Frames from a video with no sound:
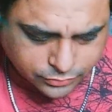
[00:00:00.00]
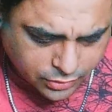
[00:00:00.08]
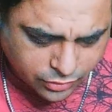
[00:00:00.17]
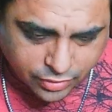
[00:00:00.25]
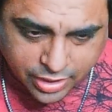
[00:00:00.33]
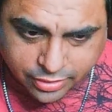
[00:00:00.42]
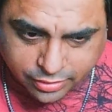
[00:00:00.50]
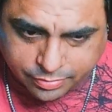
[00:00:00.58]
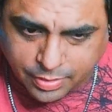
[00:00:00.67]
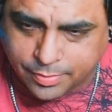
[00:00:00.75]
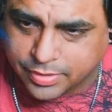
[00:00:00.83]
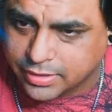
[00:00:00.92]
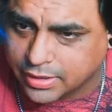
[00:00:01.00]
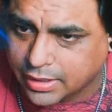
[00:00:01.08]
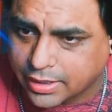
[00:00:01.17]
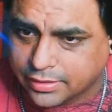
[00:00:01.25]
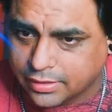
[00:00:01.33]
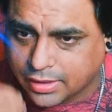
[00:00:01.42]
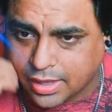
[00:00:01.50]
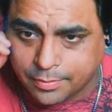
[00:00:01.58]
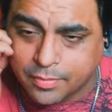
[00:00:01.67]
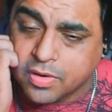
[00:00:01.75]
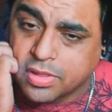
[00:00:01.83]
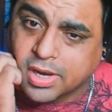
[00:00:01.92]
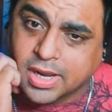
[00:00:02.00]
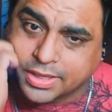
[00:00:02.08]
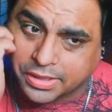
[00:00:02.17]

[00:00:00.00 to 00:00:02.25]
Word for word: creators probably did like the game more than I